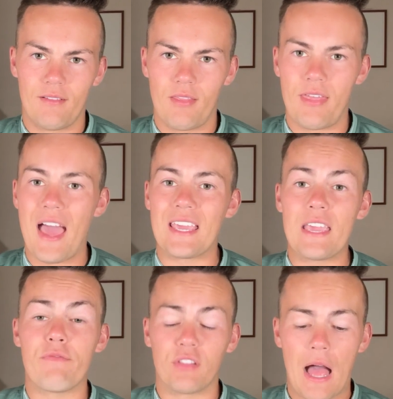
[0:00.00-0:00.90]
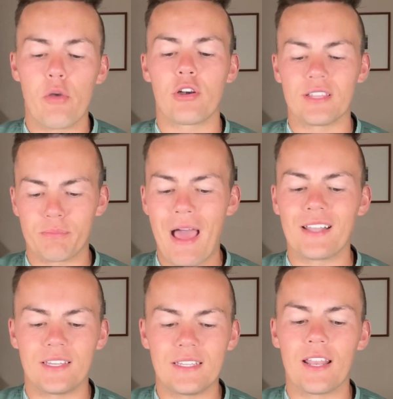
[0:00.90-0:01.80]
that he floundered as bad
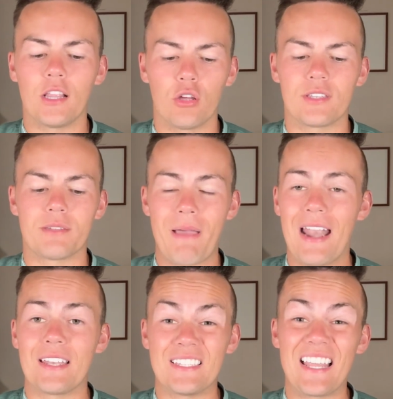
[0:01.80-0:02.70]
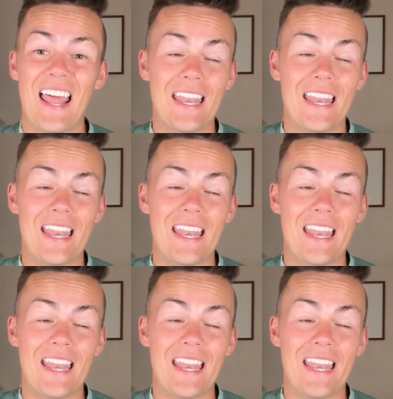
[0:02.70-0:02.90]
as he did and looked as bad as he did.